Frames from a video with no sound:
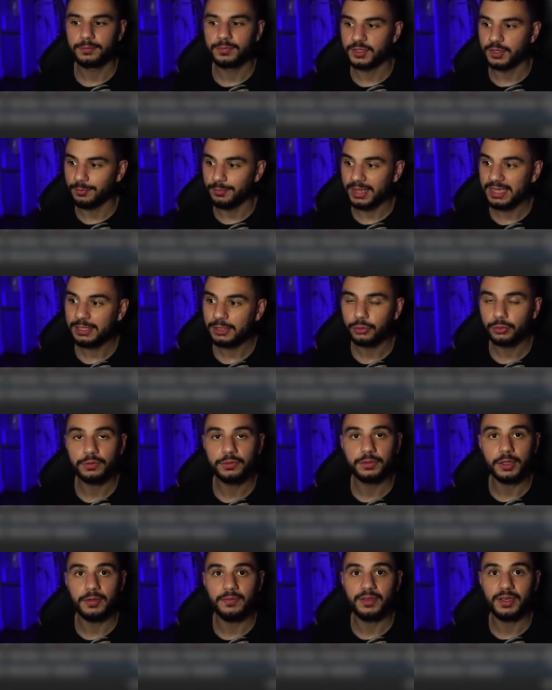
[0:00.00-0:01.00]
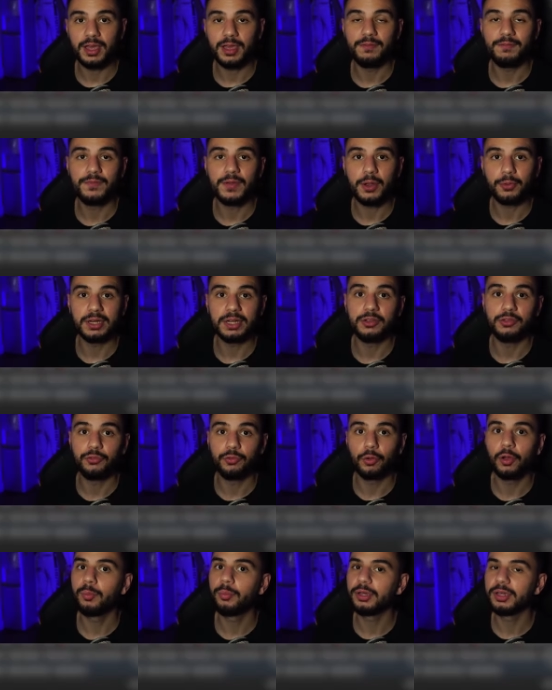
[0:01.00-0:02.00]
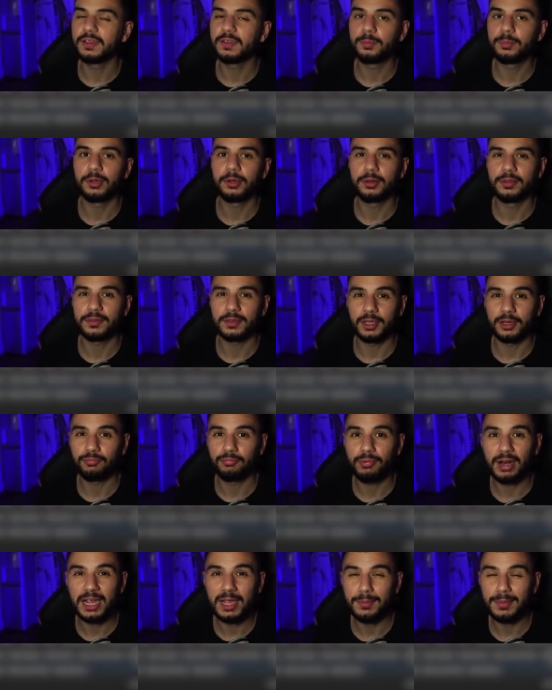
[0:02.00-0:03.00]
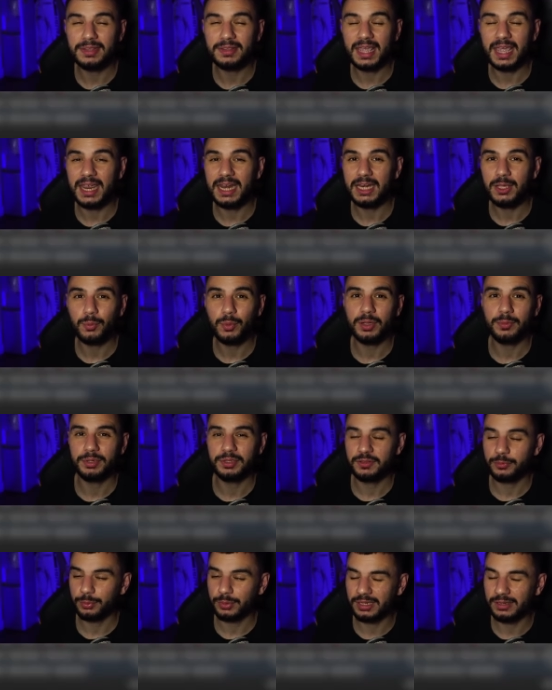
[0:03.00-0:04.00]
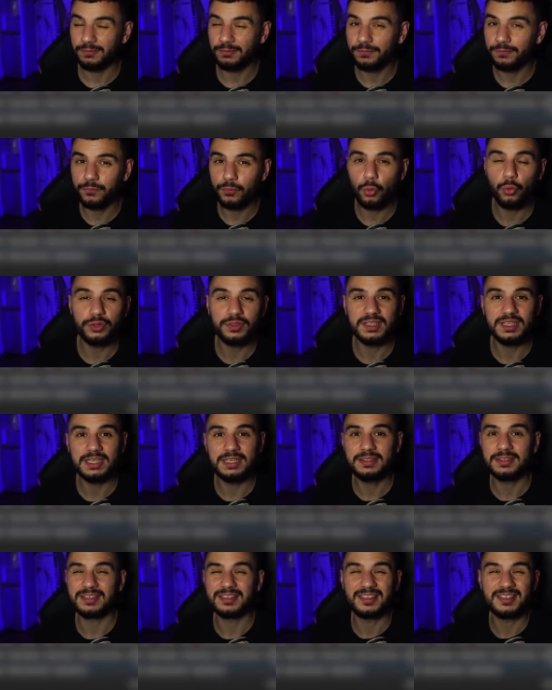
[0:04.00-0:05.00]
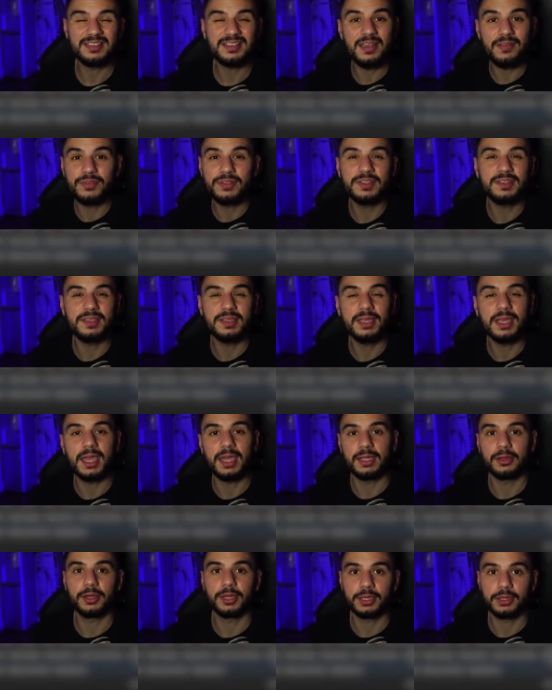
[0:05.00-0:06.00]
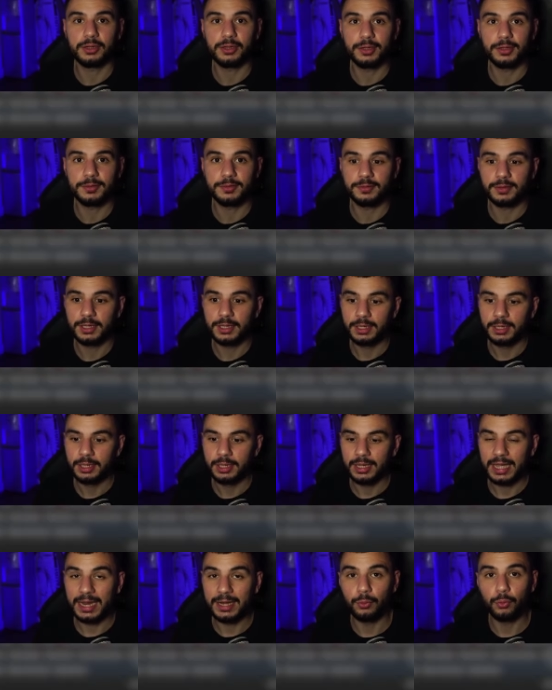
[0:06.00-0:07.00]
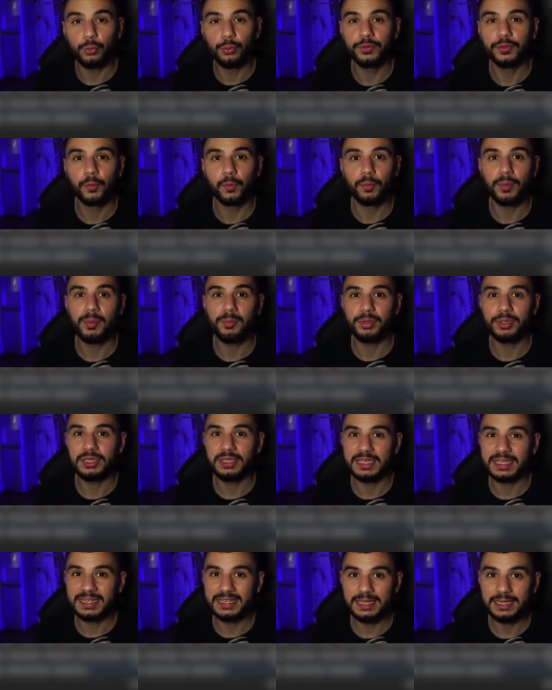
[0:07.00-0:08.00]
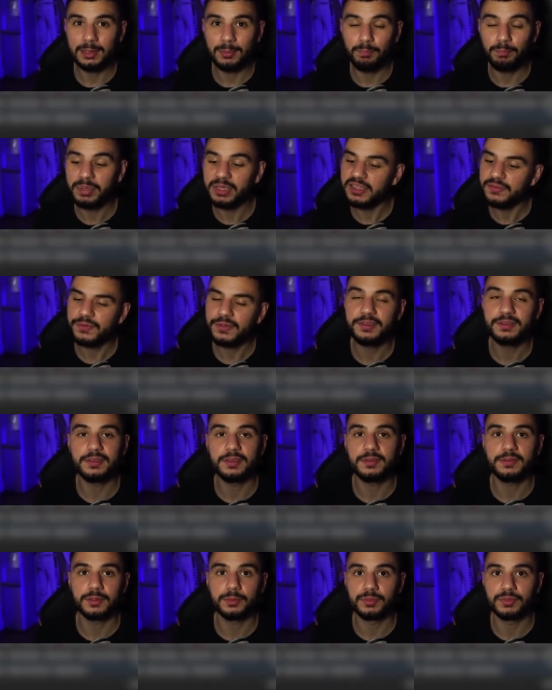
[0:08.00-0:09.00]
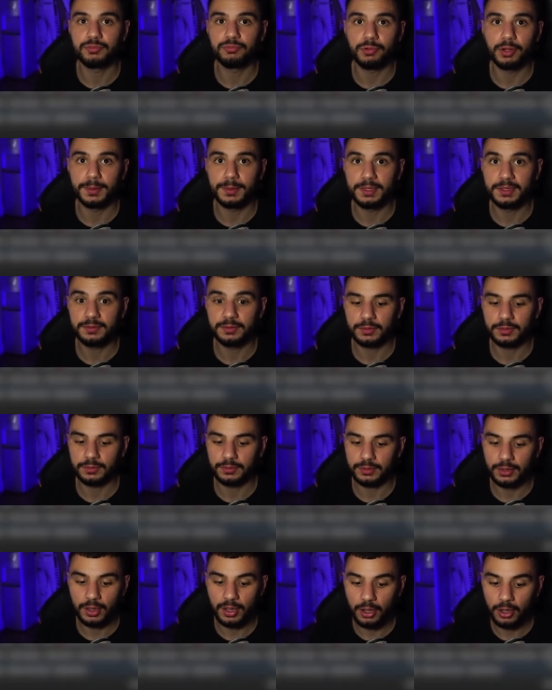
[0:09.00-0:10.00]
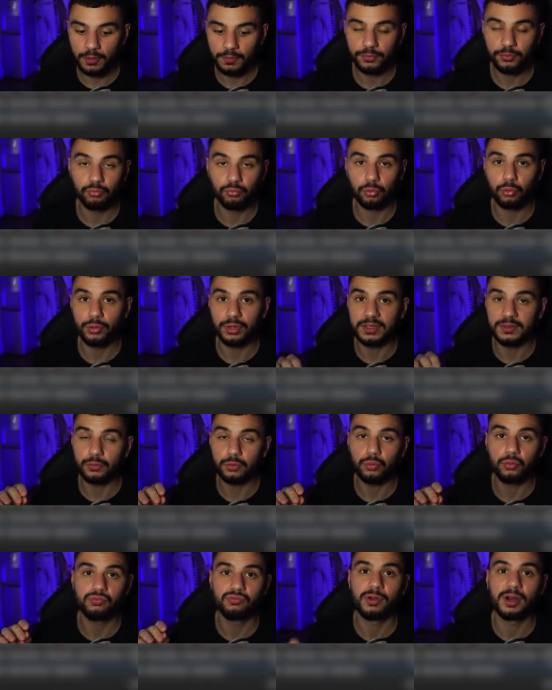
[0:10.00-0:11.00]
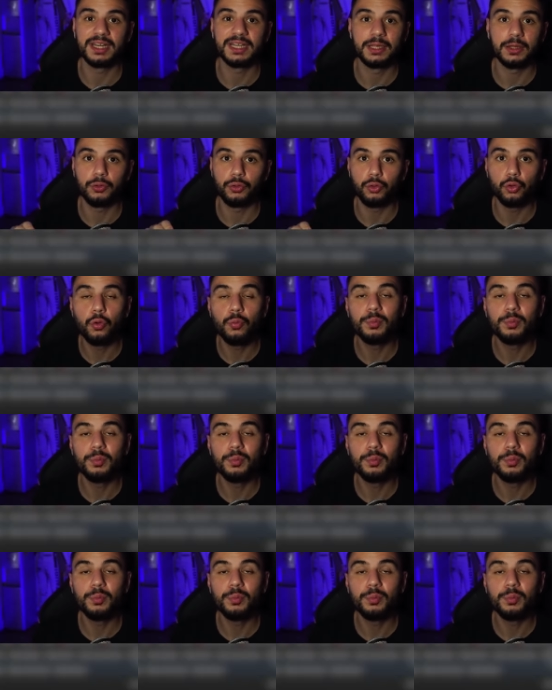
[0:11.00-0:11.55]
To make your server a very enjoyable experience, I'd recommend anywhere between 40 to 70 AI cars and also remember, you're gonna need a beefy system to run this because after all, it's all running on your